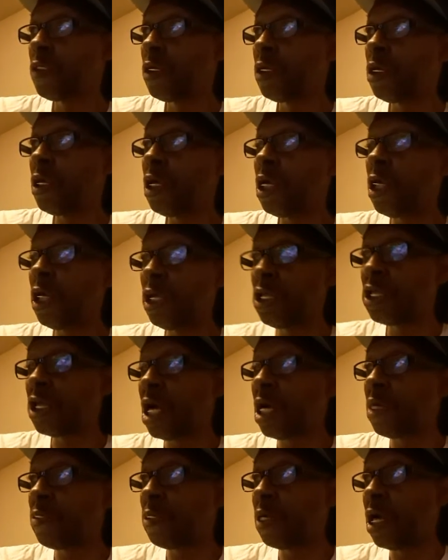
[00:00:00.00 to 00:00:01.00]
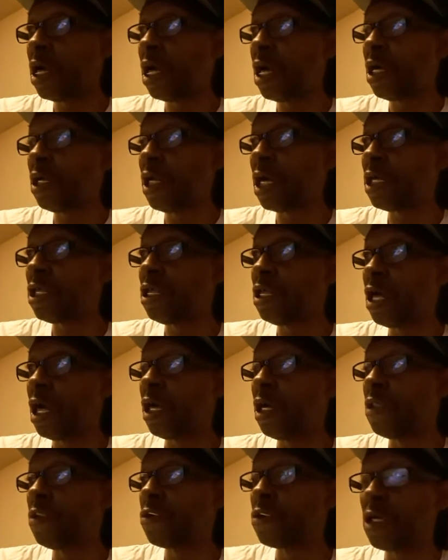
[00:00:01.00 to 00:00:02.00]
Yeah, they shot him down like a
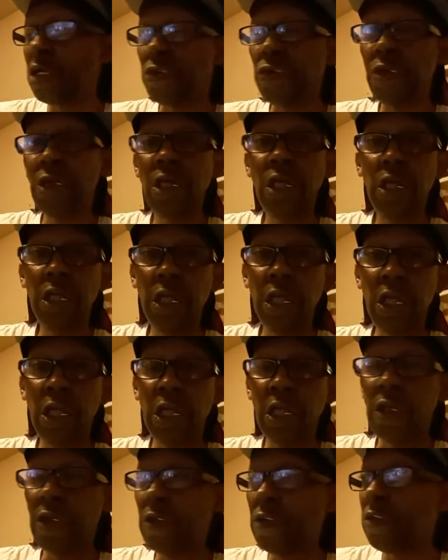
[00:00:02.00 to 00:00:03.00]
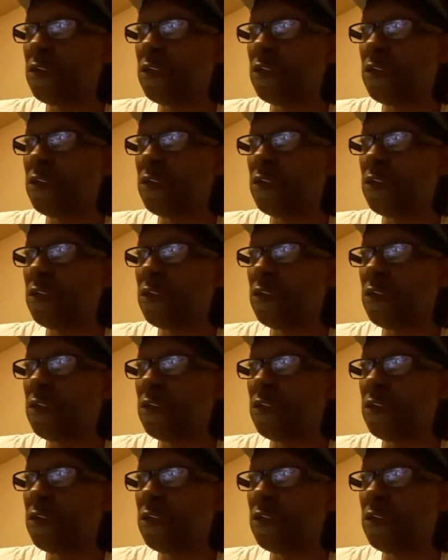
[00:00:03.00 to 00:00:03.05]
dog. They really did.